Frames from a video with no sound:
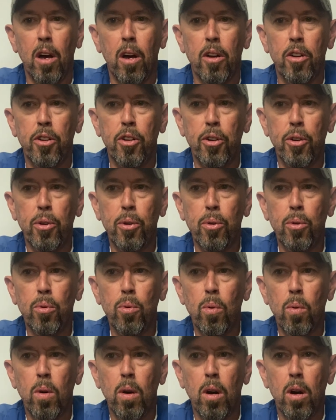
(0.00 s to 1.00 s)

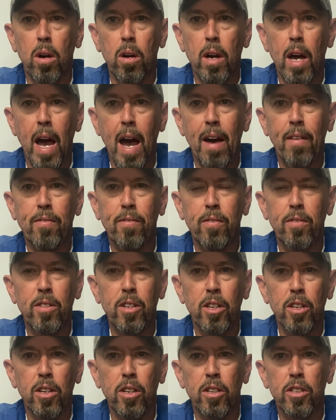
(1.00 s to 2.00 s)
you have
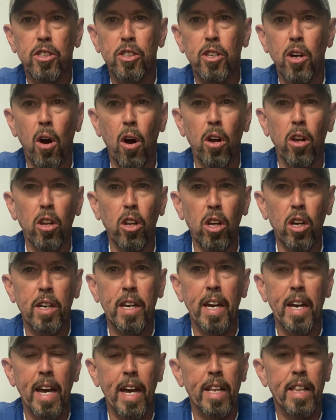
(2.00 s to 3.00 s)
to start
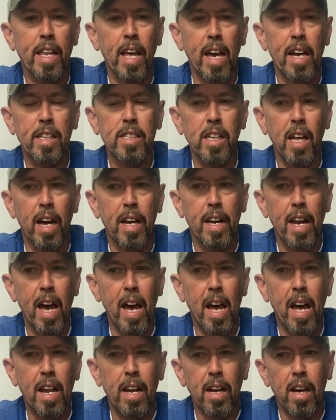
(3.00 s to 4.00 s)
looking at things like
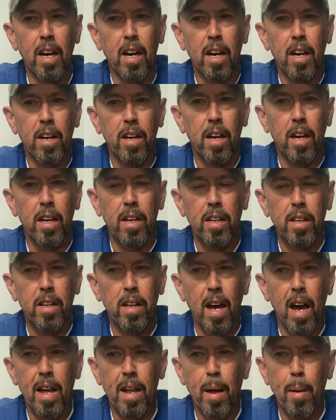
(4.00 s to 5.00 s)
that.
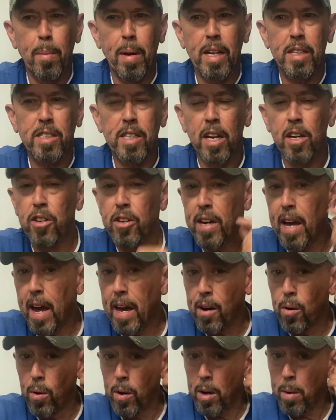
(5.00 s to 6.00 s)
I'm not saying you can't
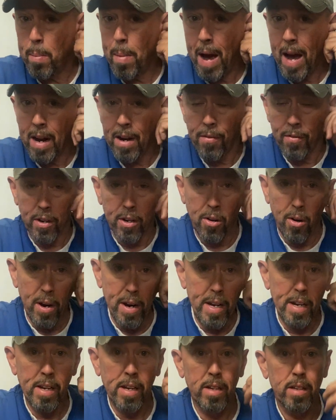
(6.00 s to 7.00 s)
go in the back of a
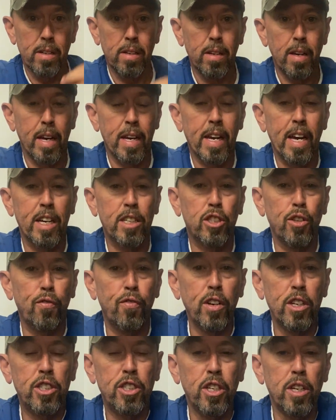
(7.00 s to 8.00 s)
creek and catch a
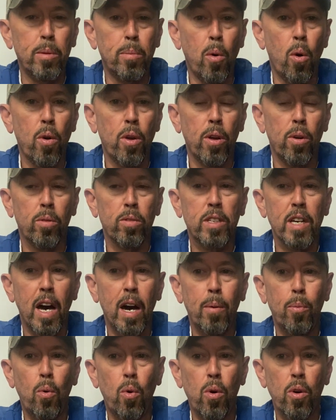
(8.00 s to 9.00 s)
fish in the morning on
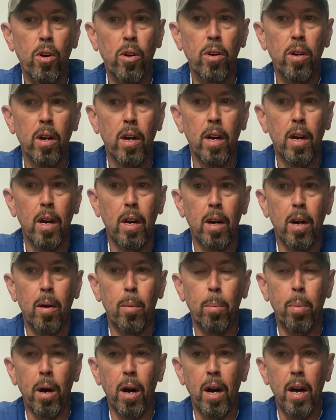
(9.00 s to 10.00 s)
top water,
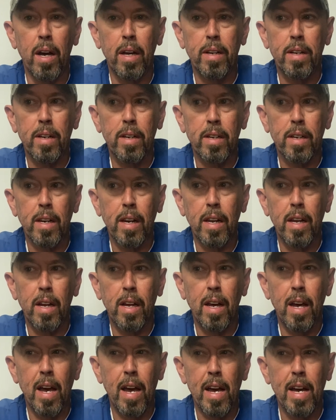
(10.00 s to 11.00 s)
but
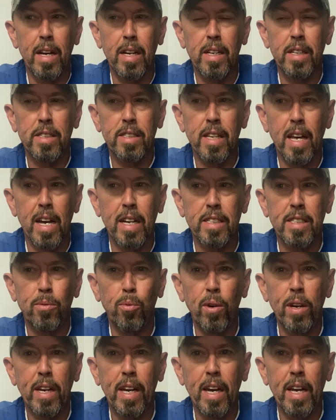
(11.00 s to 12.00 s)
as
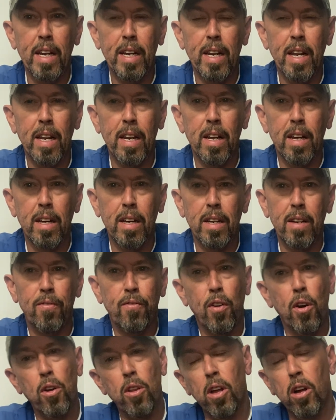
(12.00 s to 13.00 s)
we get
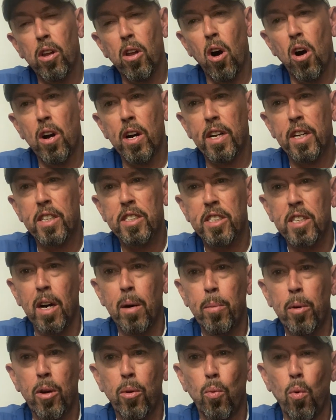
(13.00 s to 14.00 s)
further along in the
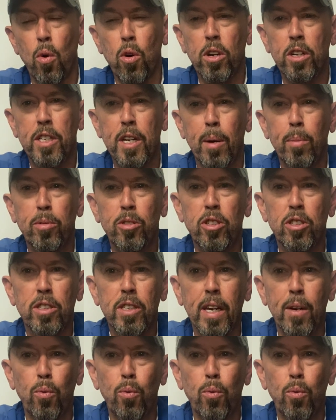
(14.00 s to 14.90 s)
summer and water temperatures get